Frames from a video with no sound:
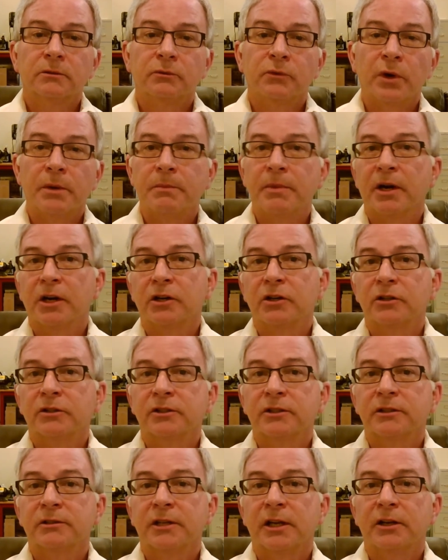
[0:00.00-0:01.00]
repair
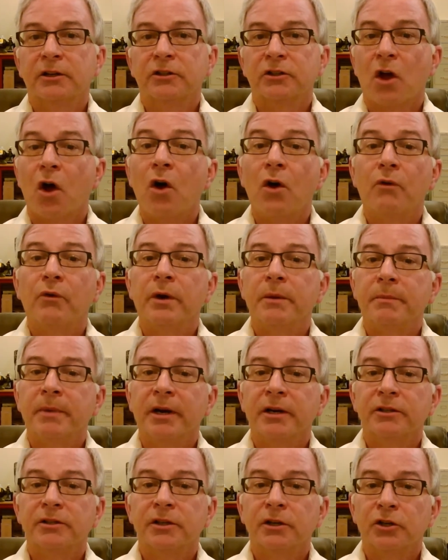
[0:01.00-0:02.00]
centers, all
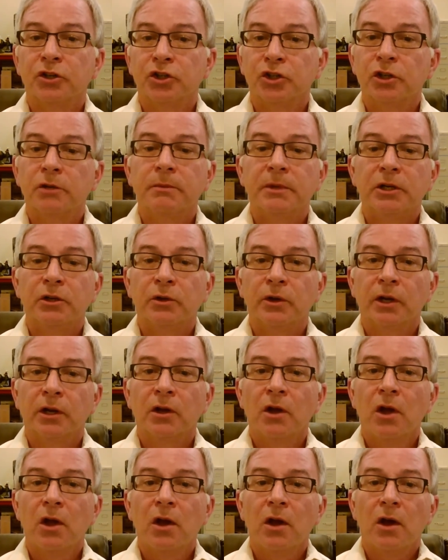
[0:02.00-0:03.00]
repair centers should be doing
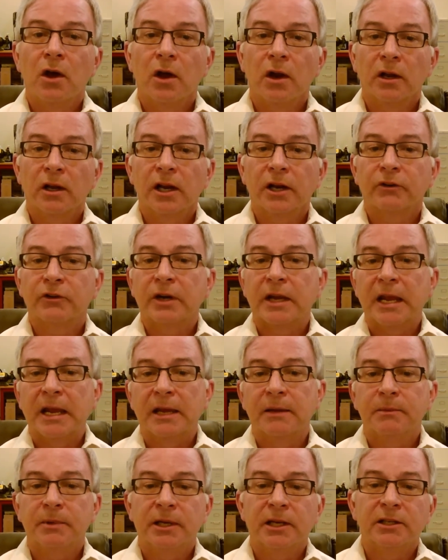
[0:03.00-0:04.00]
on electric
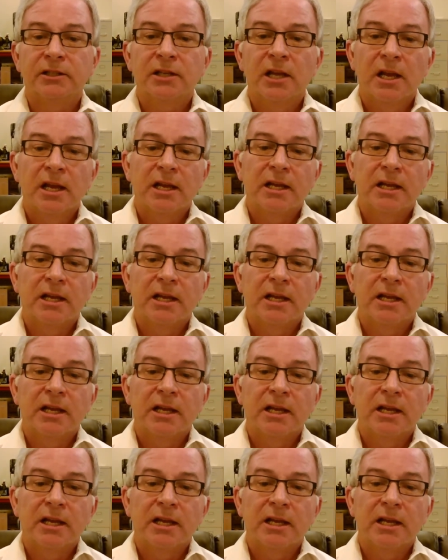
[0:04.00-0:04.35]
handpiece,